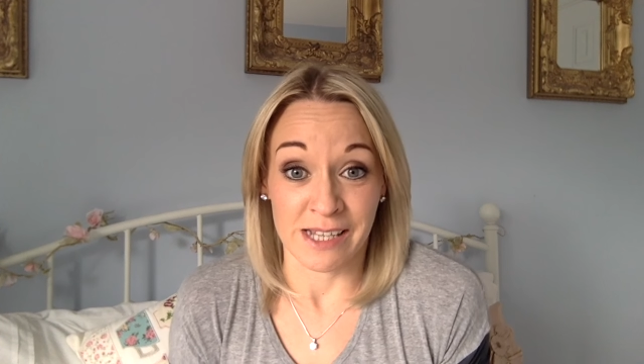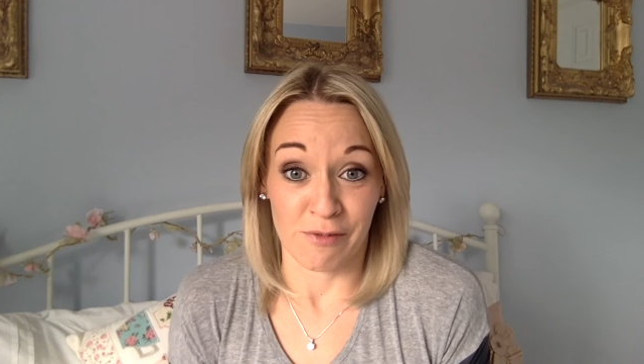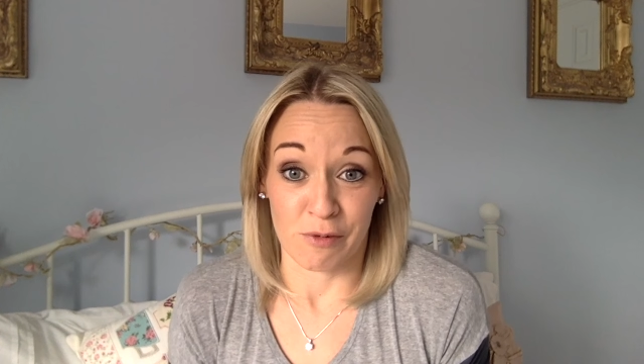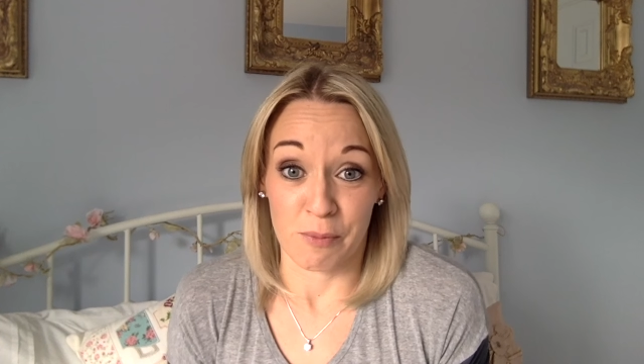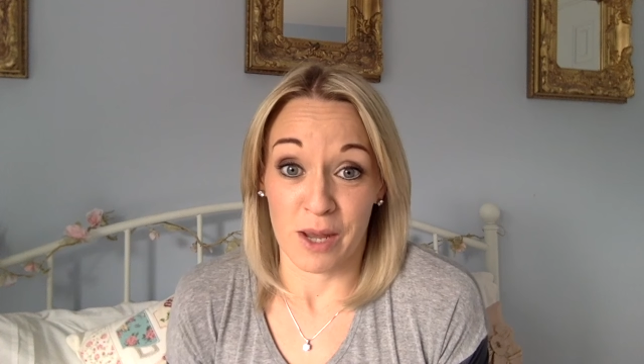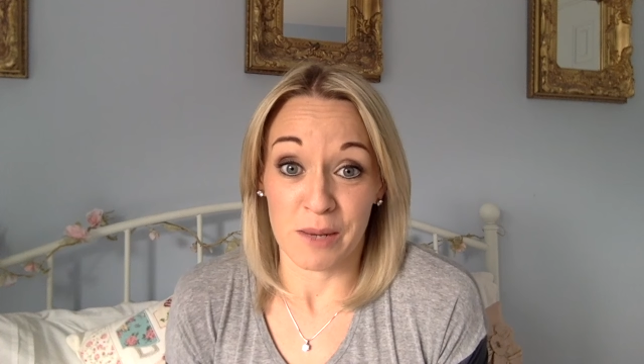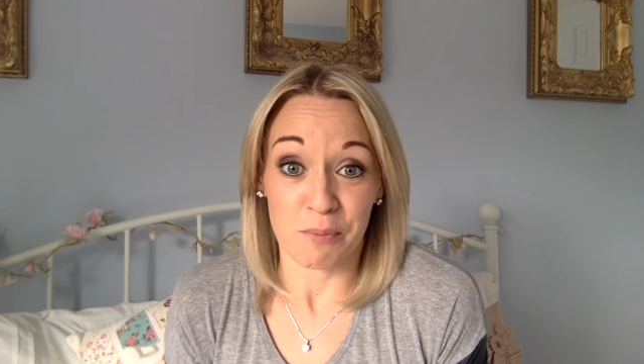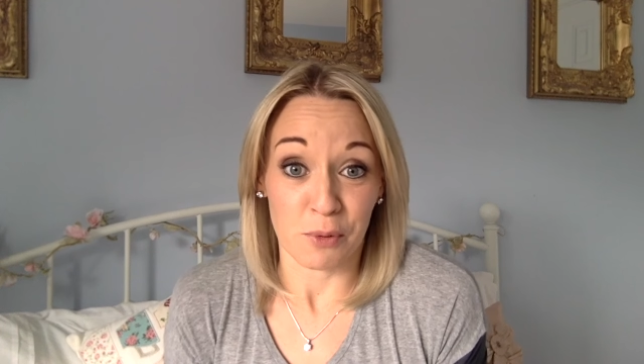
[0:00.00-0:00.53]
never
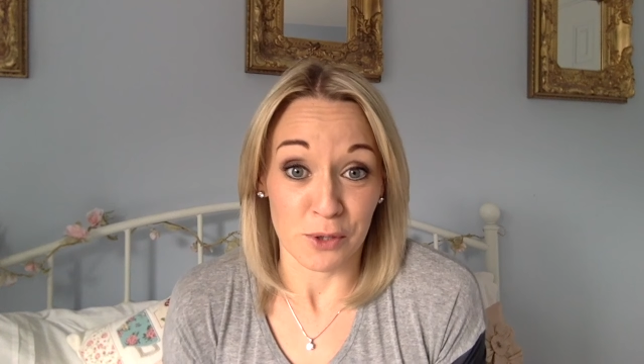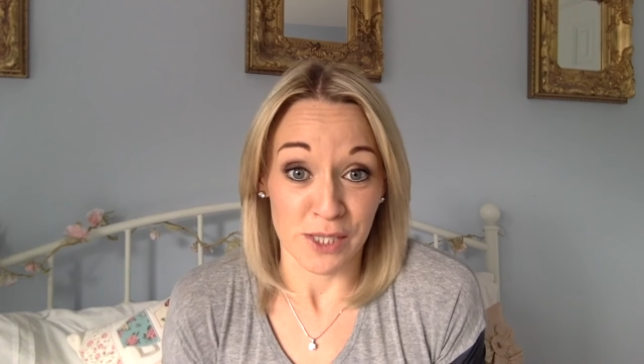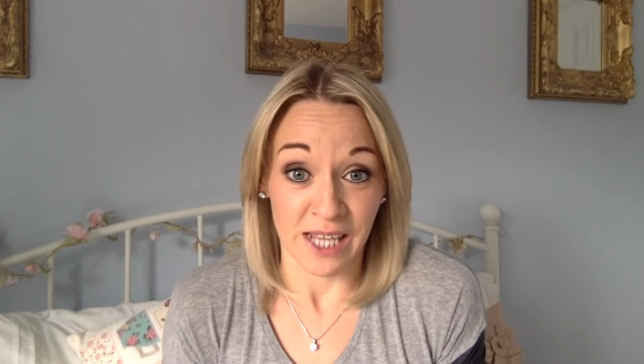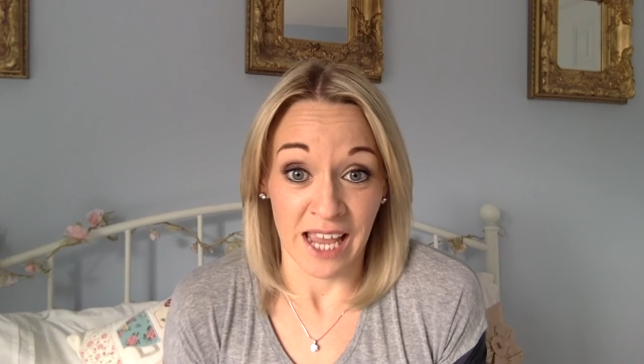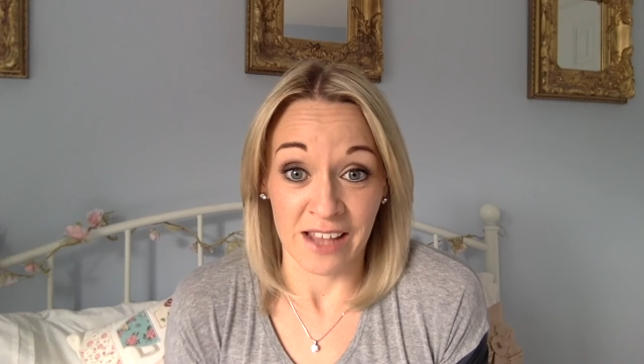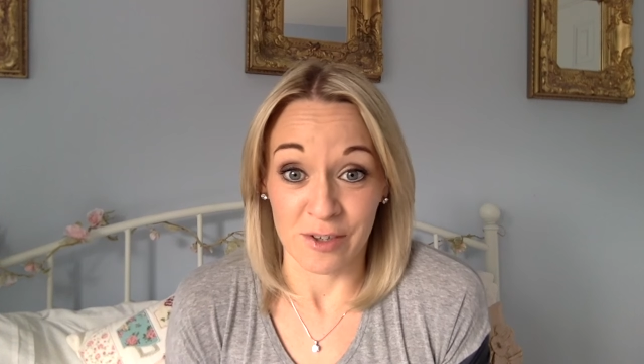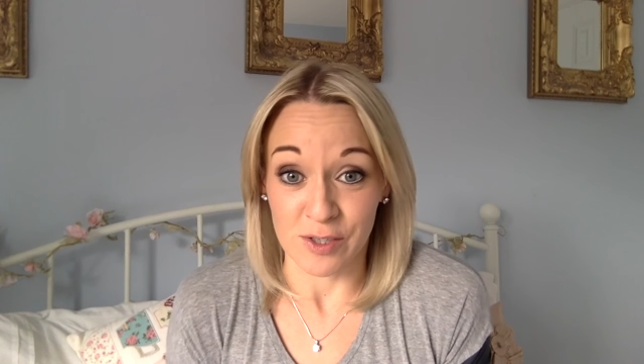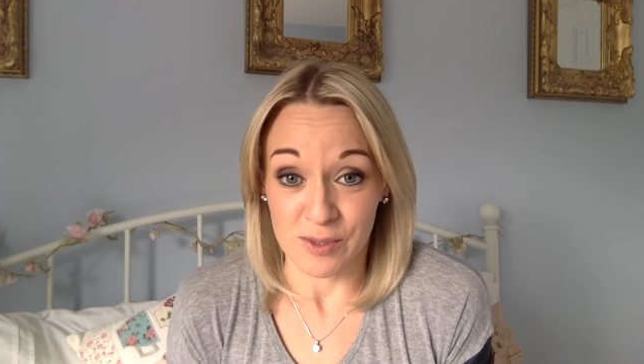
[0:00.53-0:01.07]
mind put
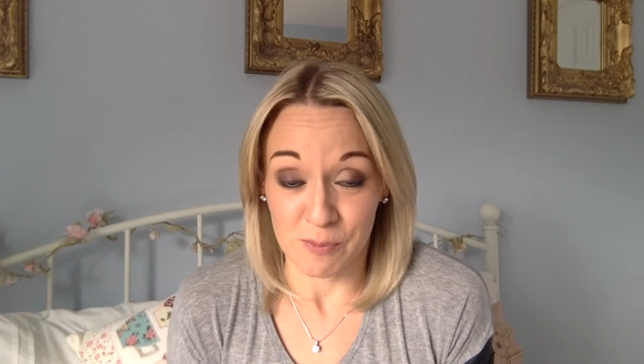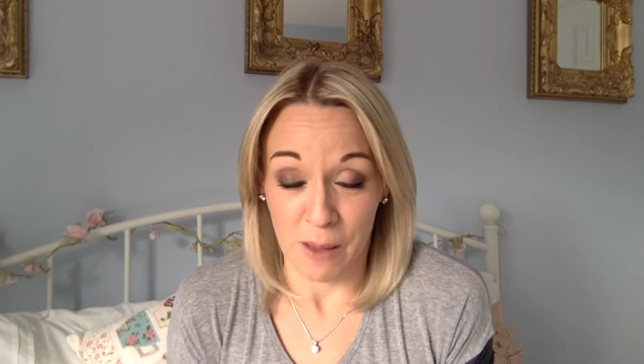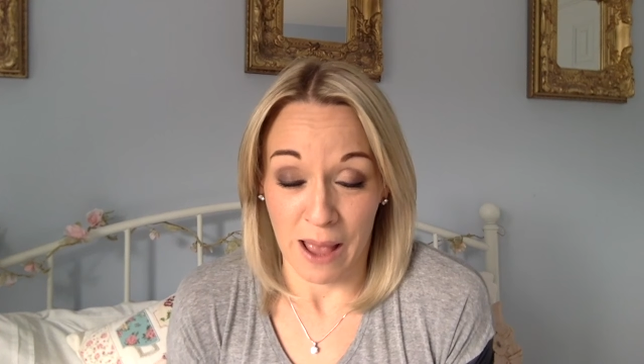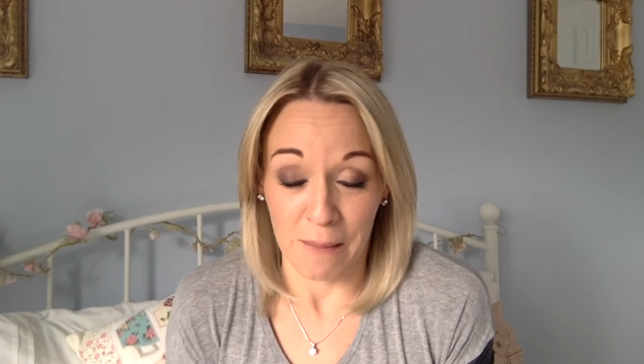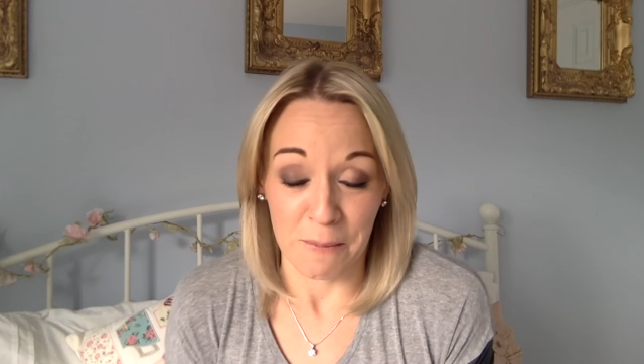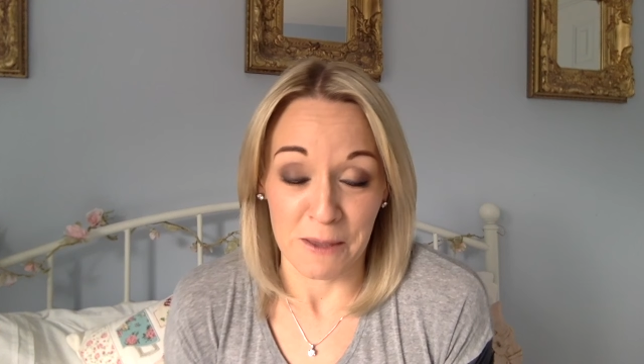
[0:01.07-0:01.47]
together spam